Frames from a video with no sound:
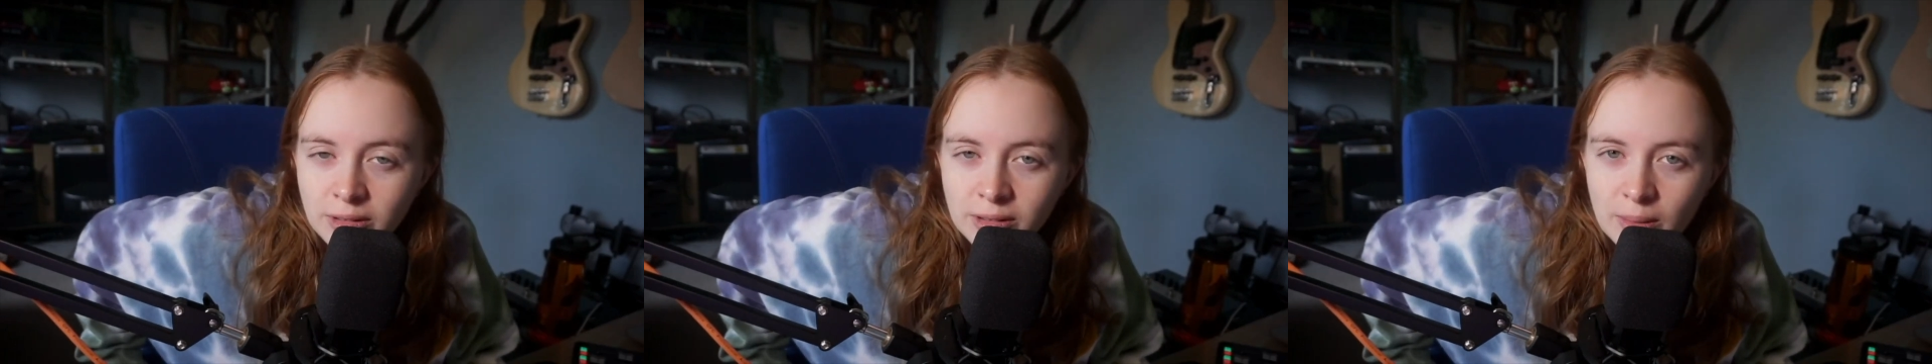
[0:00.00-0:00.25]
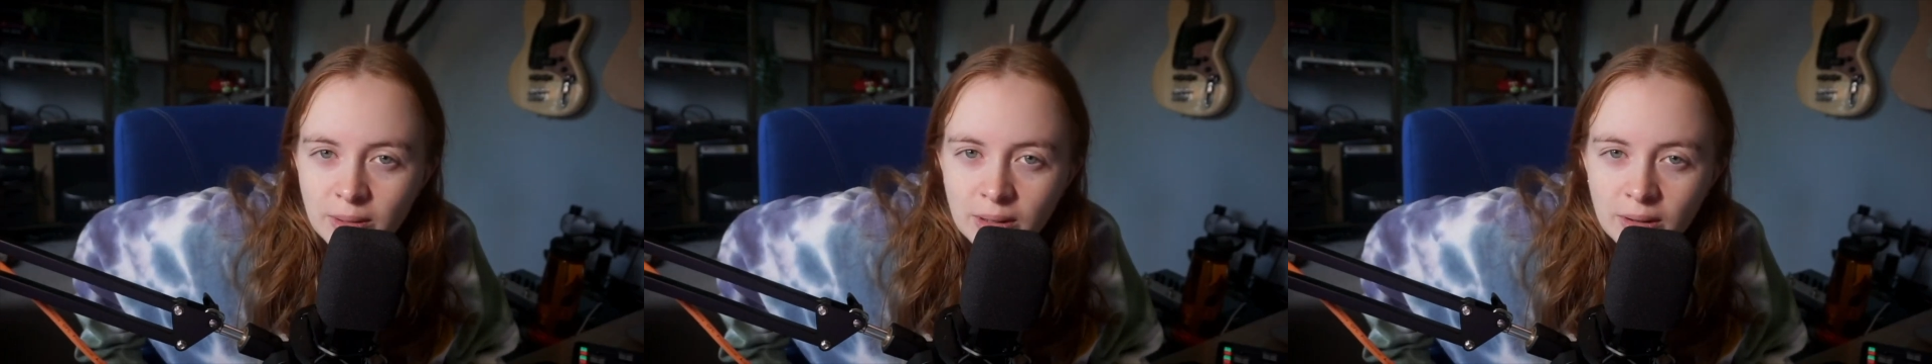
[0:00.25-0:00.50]

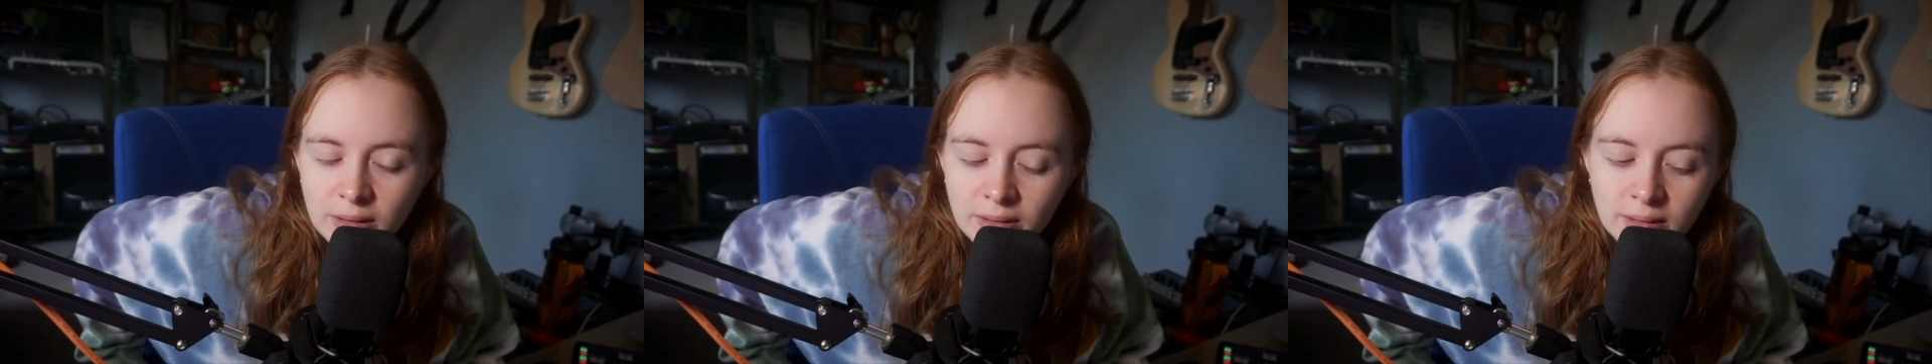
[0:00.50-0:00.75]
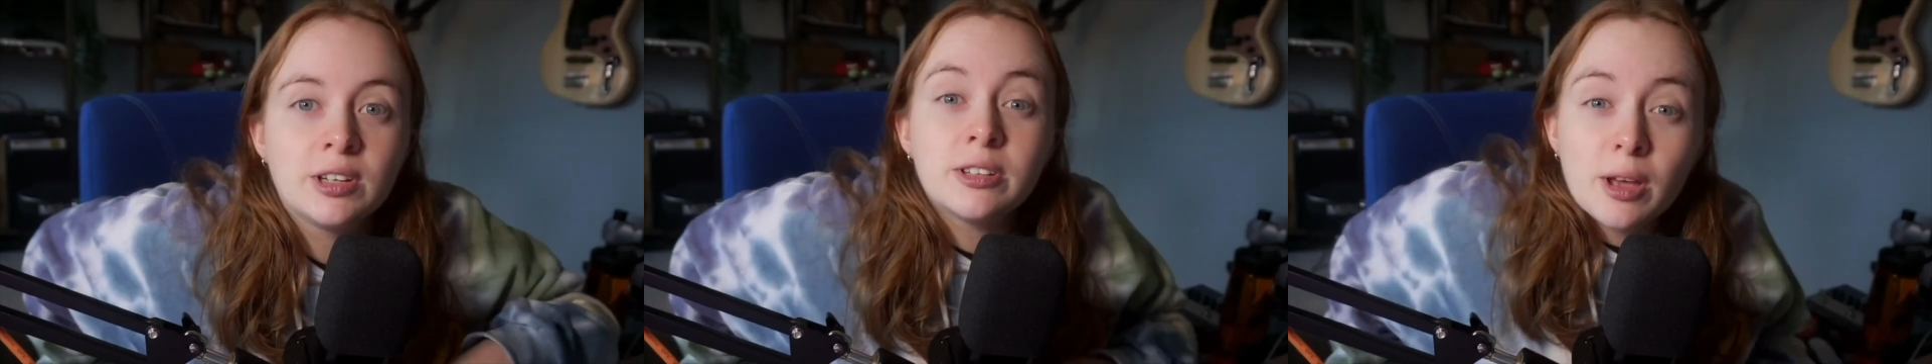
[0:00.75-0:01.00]
going on.
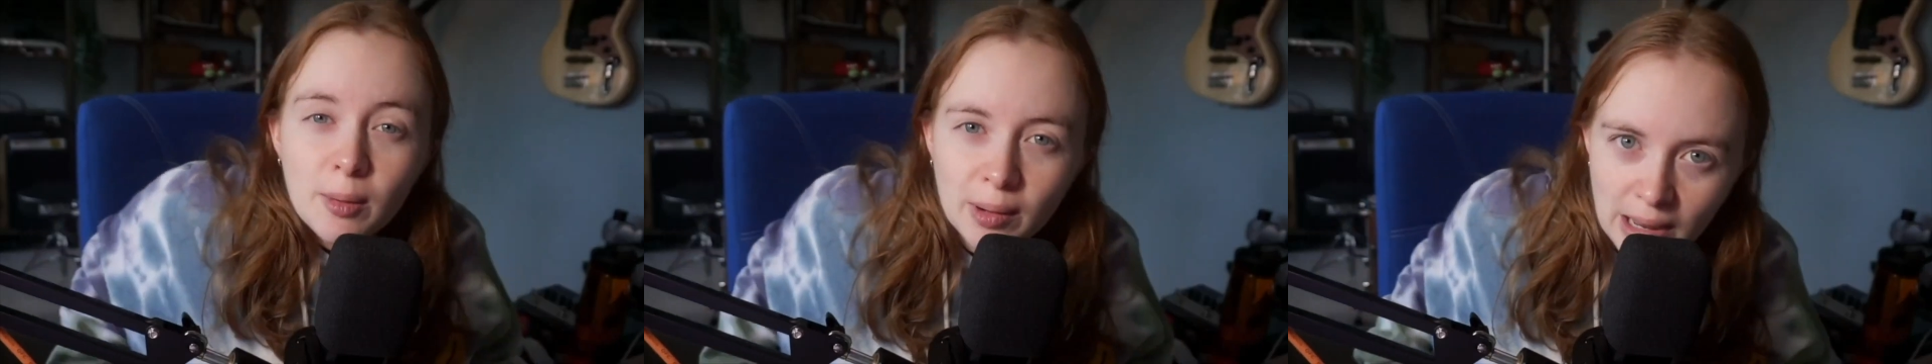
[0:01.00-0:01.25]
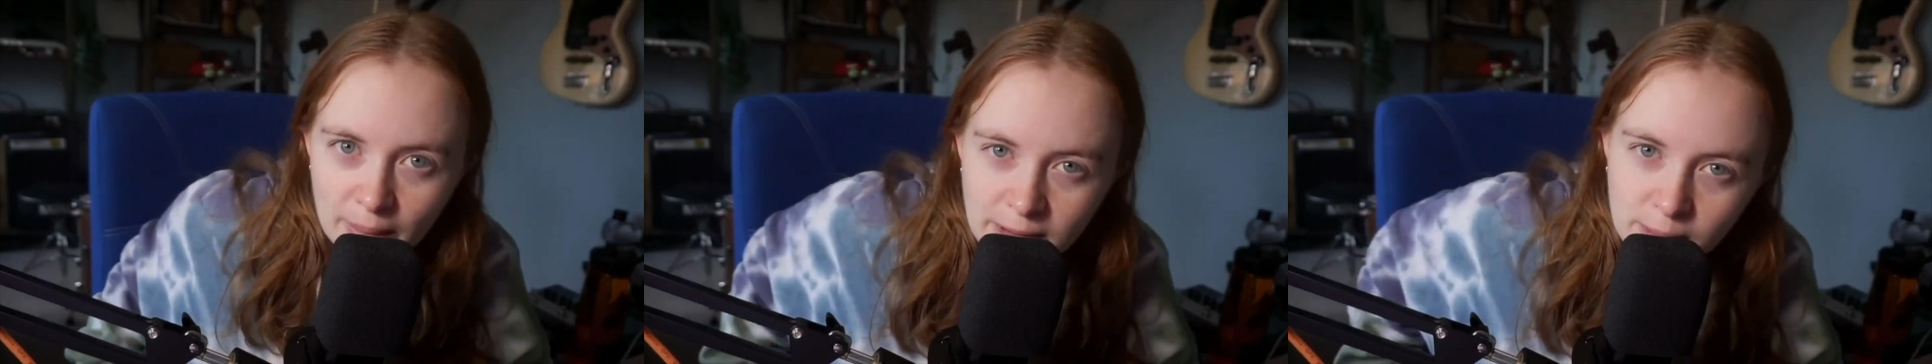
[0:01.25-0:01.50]
So
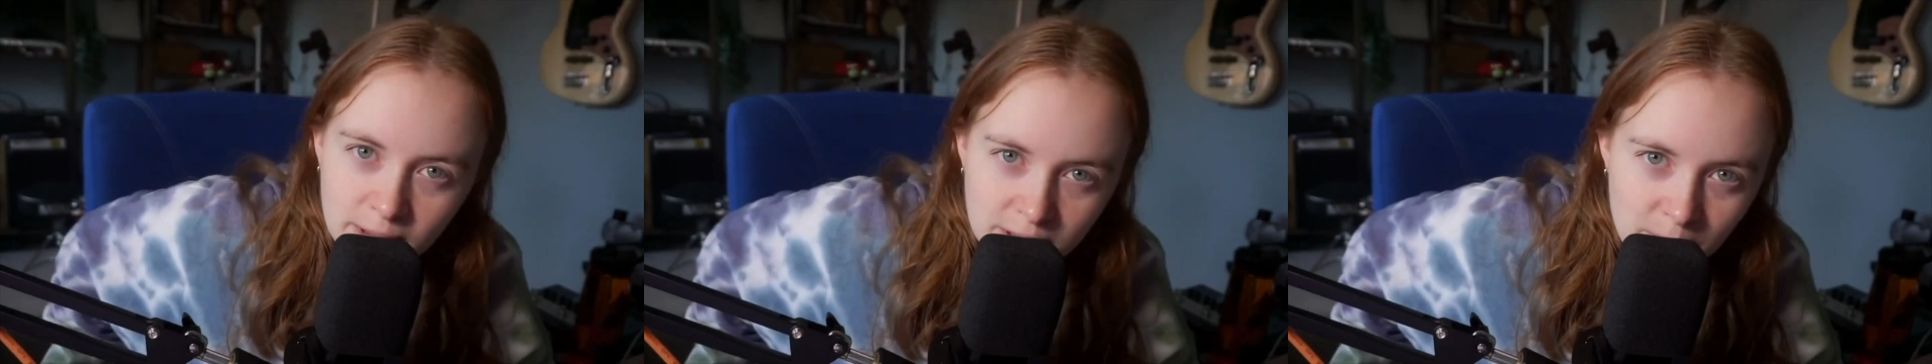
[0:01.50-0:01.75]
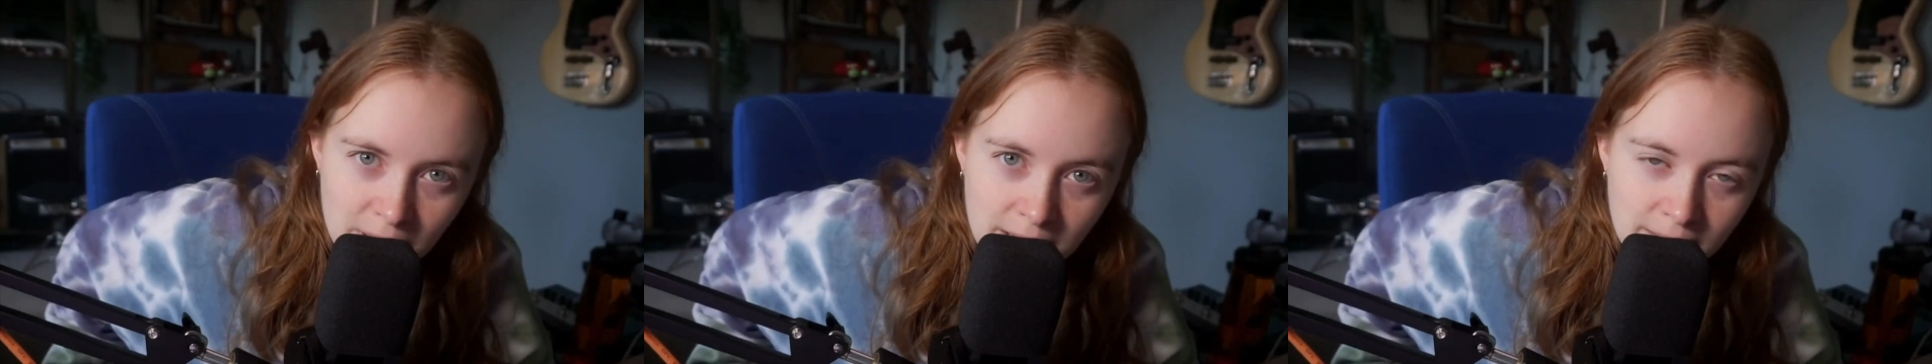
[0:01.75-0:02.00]
allow me to
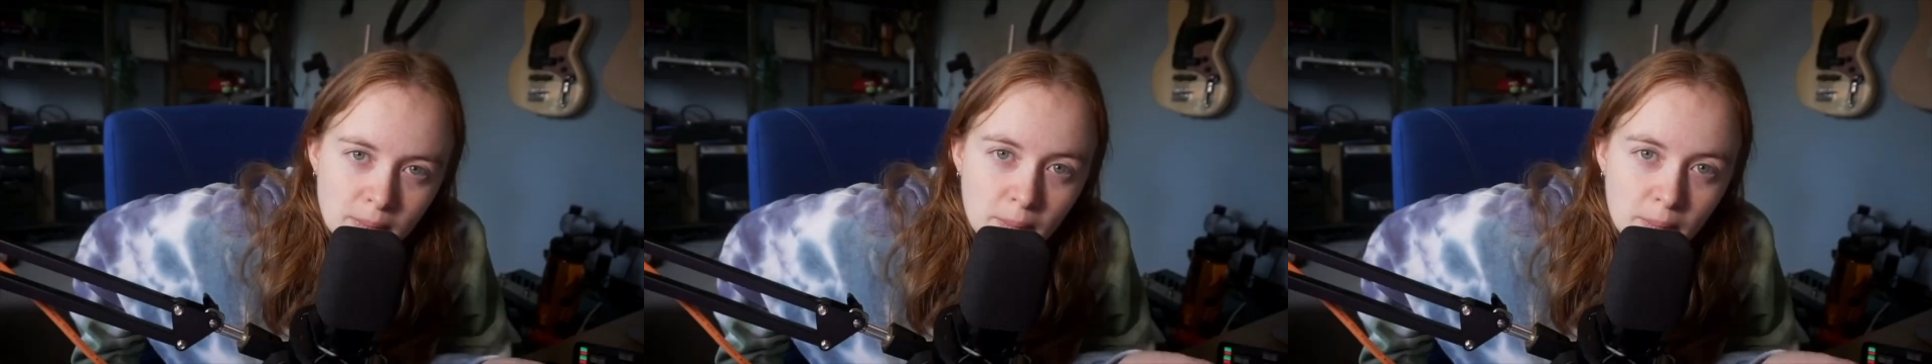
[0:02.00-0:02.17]
explain.